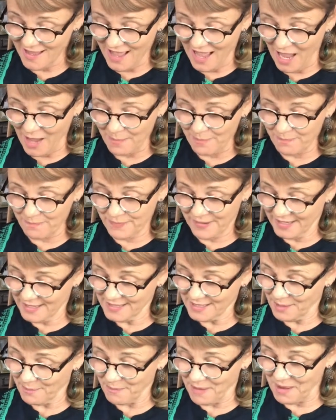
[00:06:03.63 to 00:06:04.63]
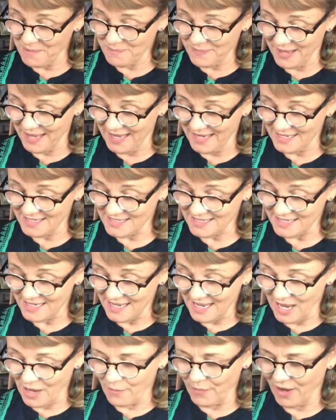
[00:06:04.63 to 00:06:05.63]
I picked up my pace
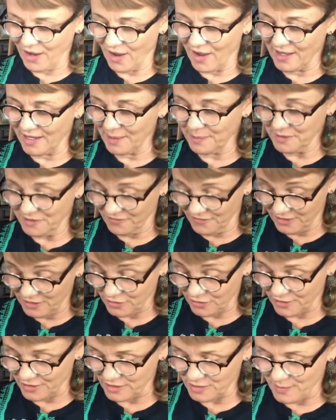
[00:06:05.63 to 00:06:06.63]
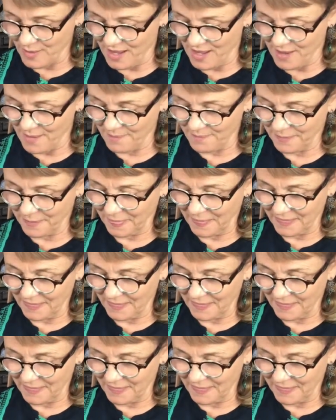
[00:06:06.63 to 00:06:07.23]
and we caught up to Victor and his mom.